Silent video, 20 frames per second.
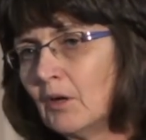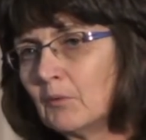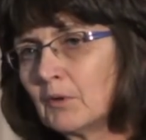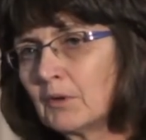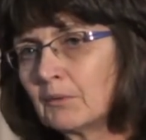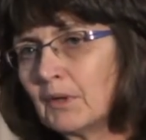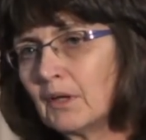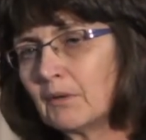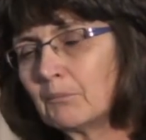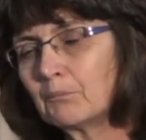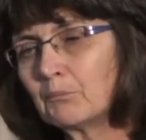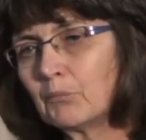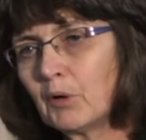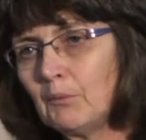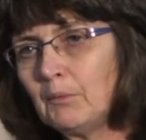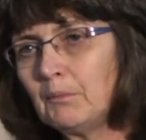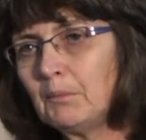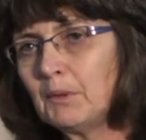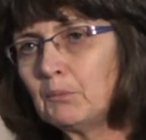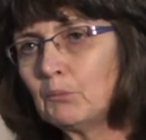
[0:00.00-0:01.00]
but
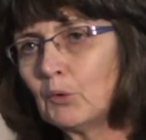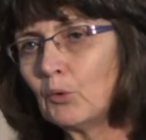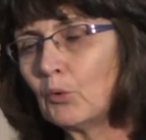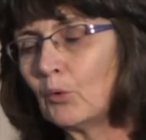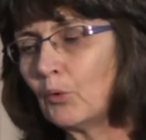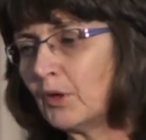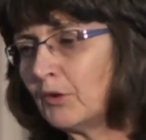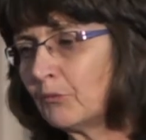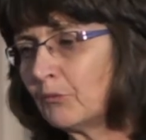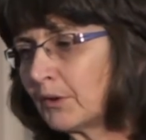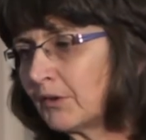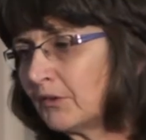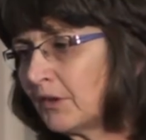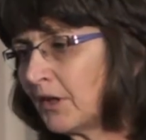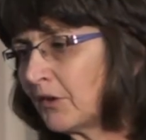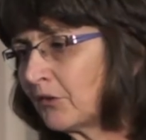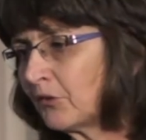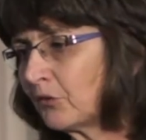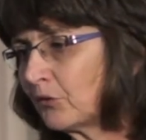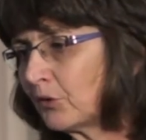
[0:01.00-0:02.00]
probably more if one
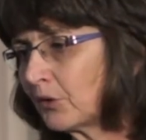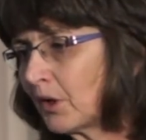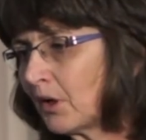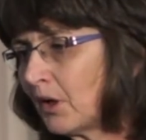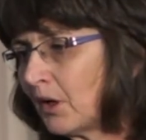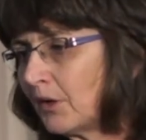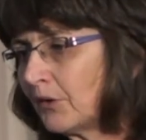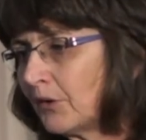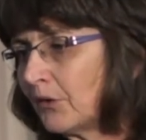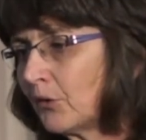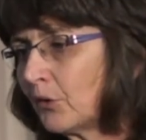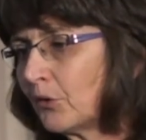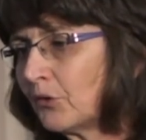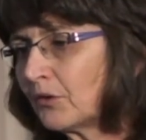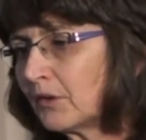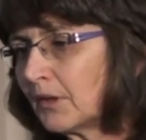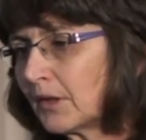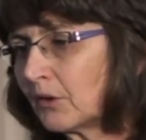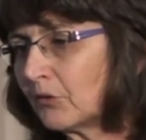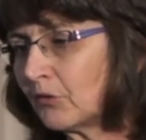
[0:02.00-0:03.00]
takes into account
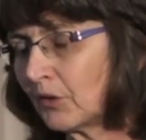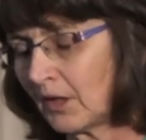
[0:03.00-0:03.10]
those linked